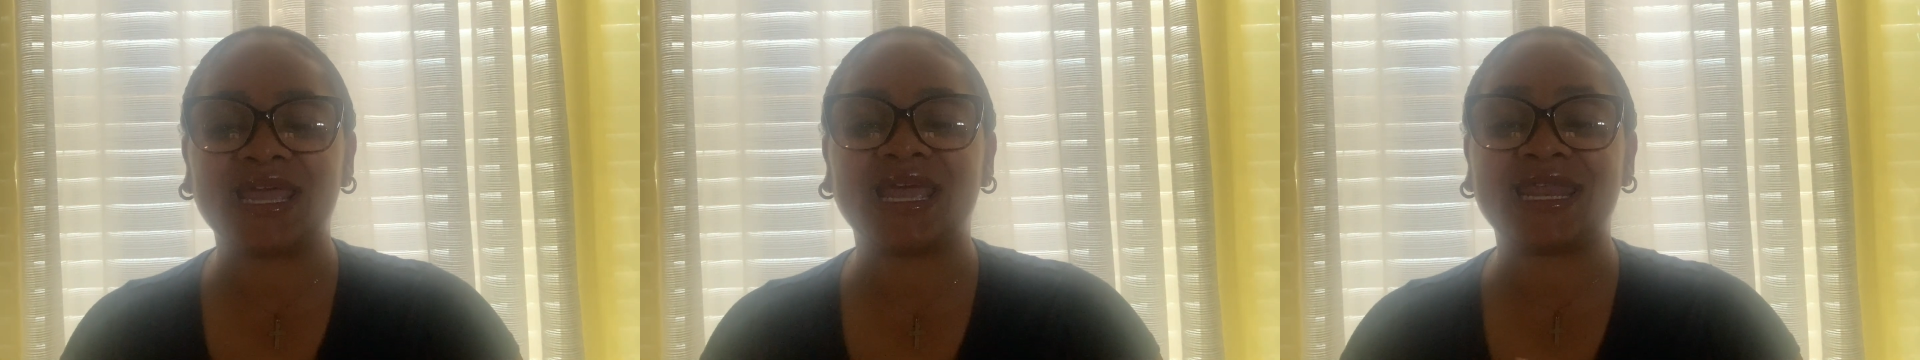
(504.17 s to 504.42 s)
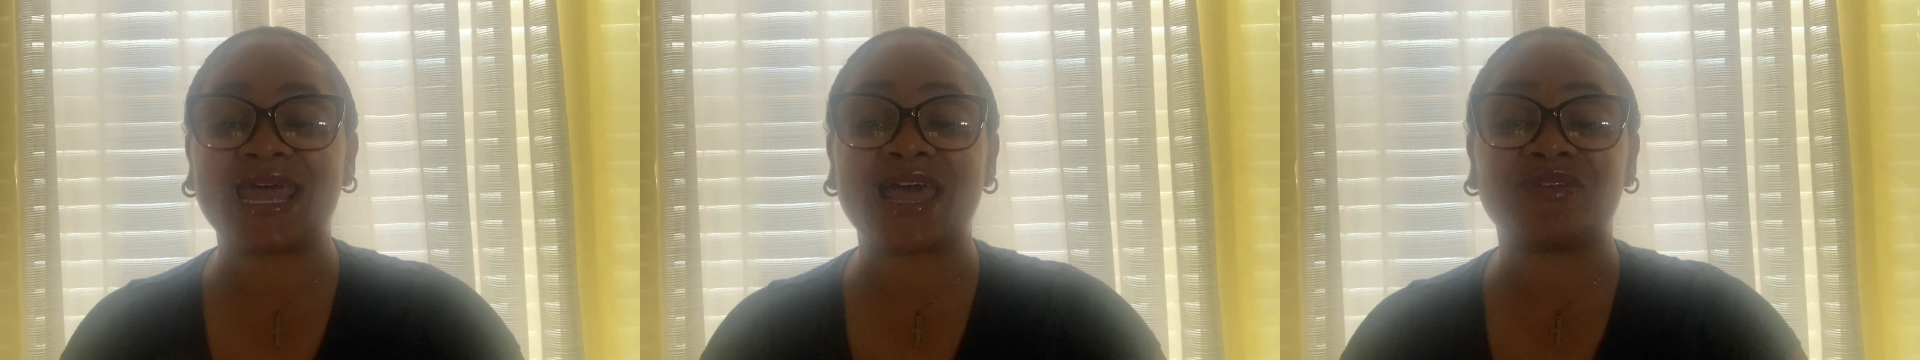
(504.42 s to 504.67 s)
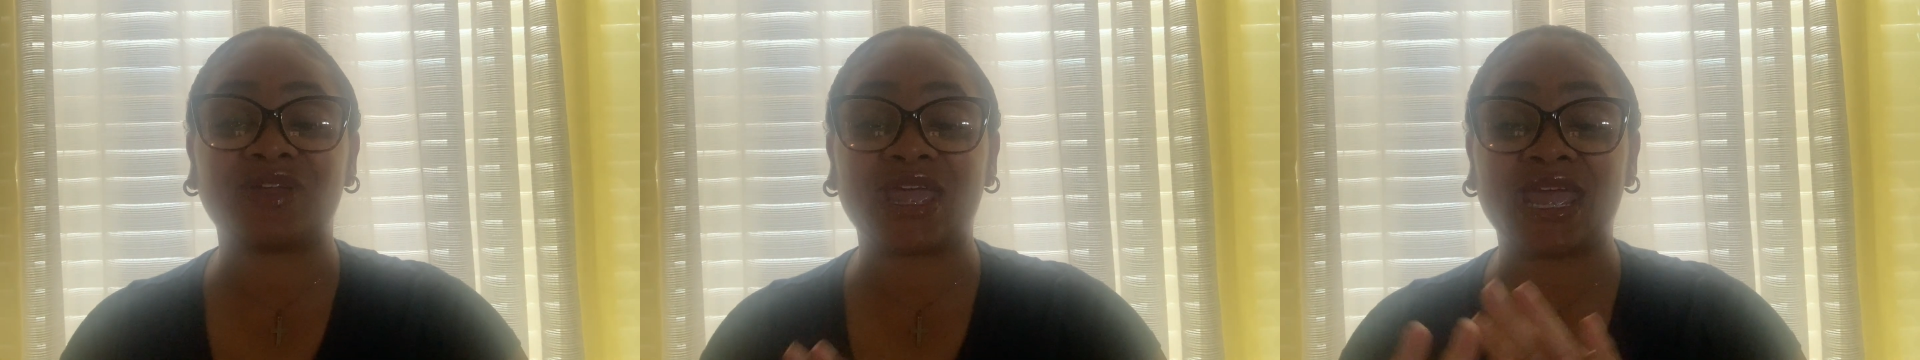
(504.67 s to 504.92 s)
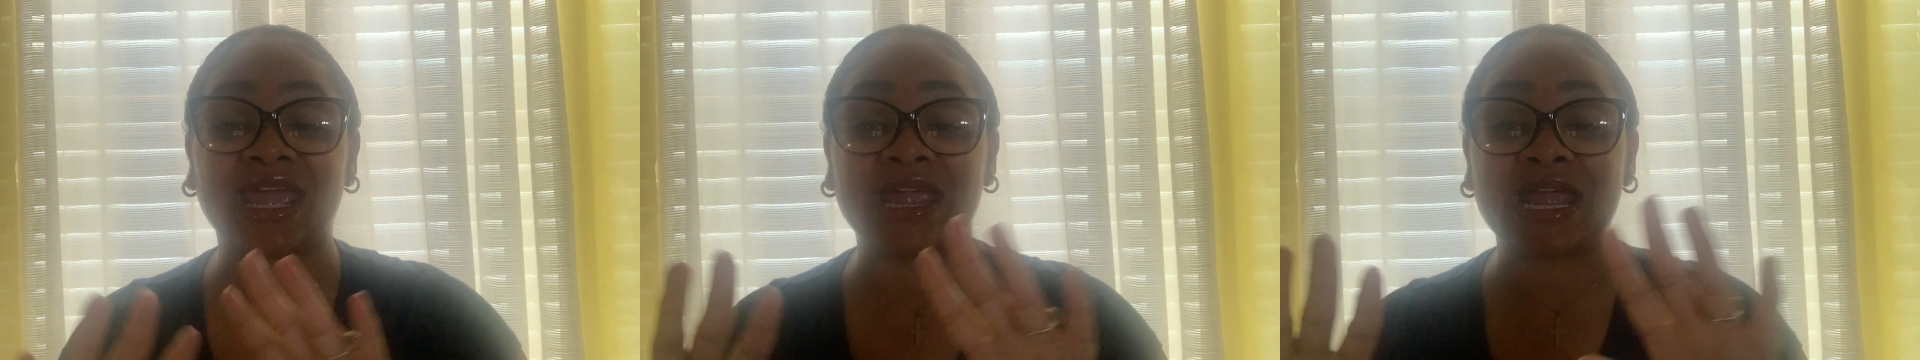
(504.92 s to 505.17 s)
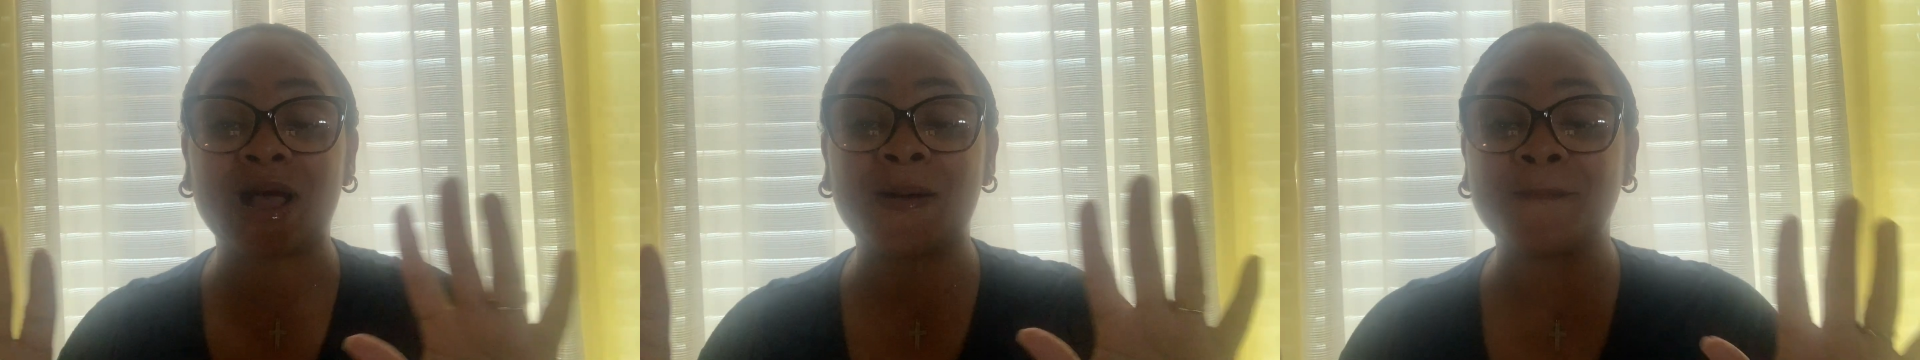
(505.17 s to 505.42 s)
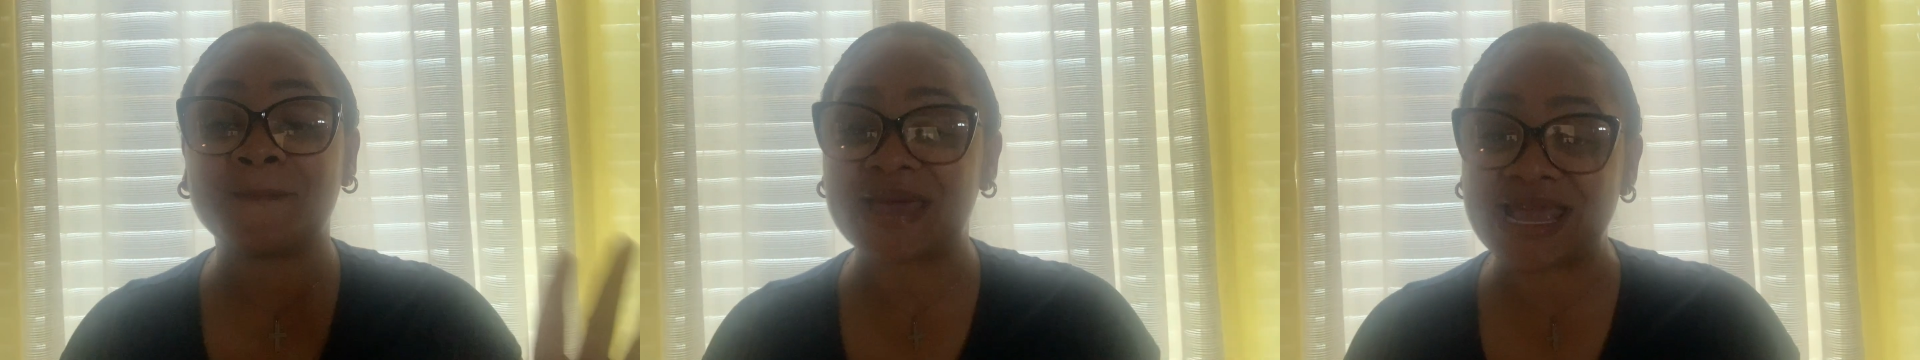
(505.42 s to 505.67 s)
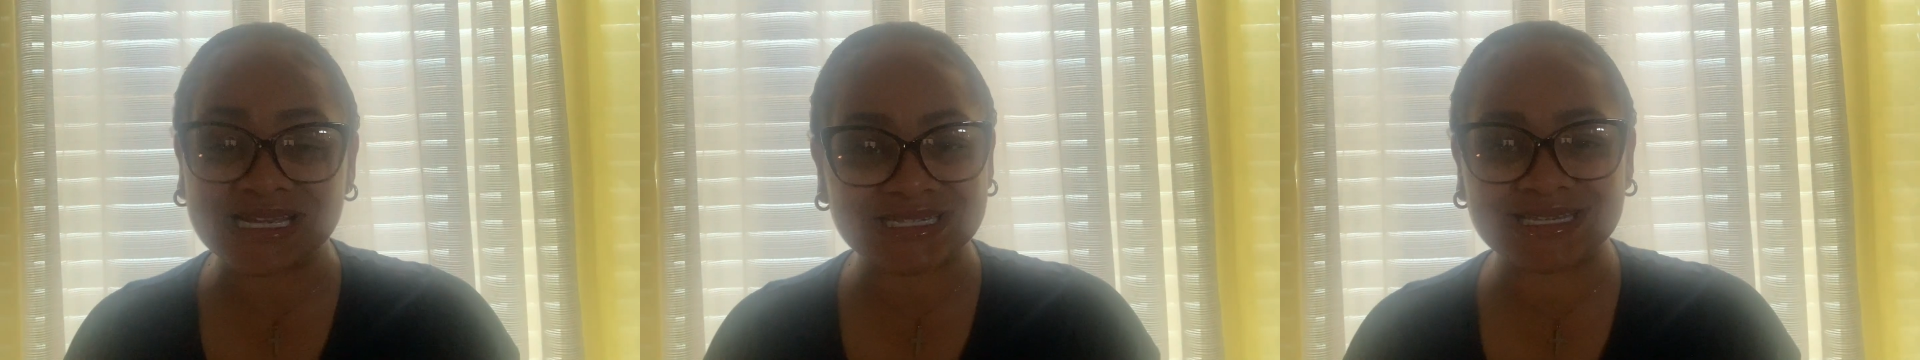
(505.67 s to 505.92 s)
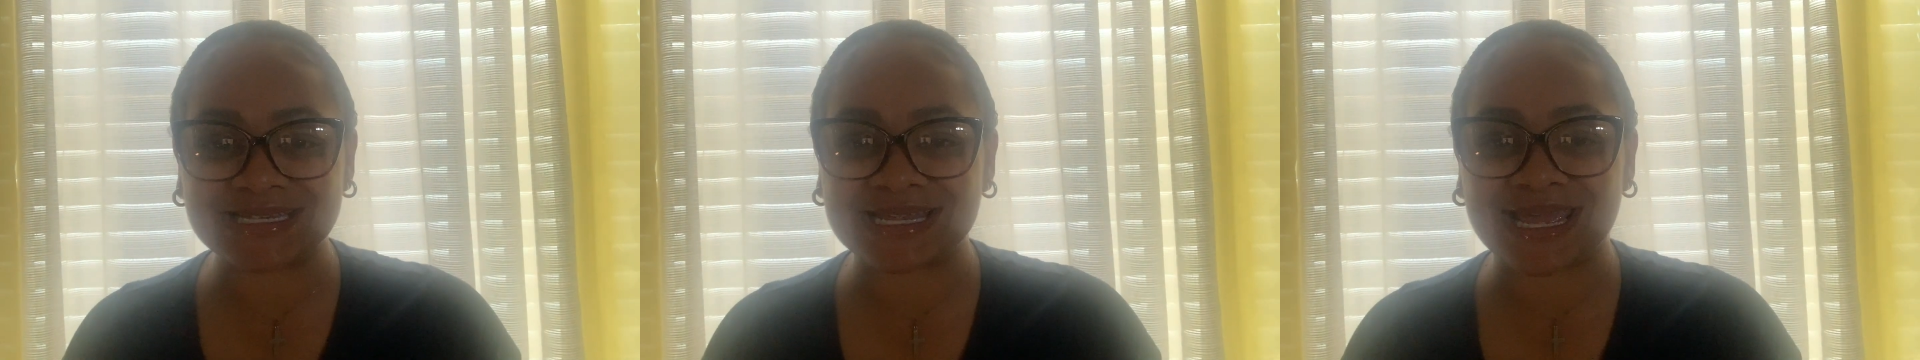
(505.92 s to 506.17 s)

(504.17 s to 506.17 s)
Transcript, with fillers: and have an amazing